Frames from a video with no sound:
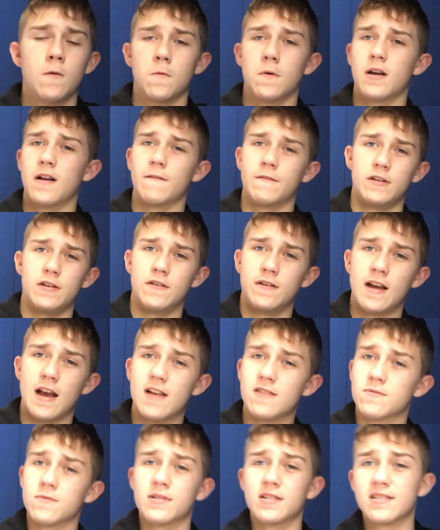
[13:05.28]
whatever you
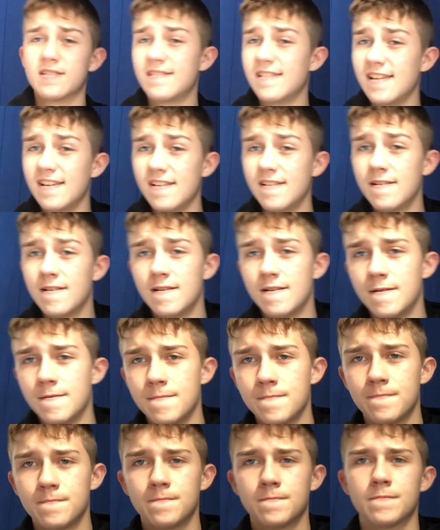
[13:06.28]
guys want to see.
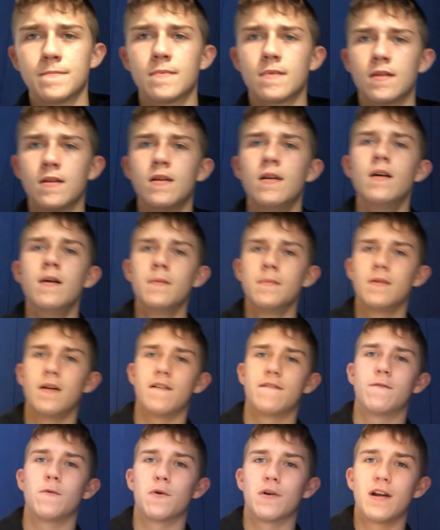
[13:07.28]

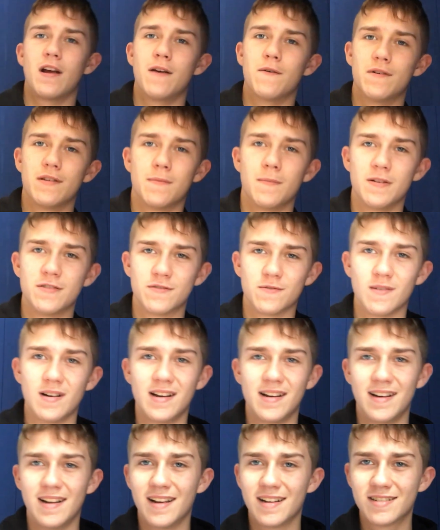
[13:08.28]
Play Fortnite with a bunch of
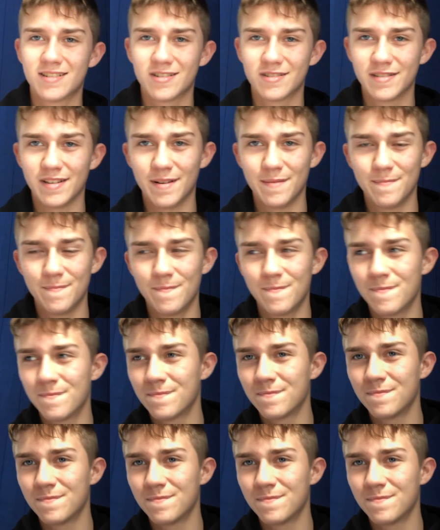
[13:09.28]
rednecks or something.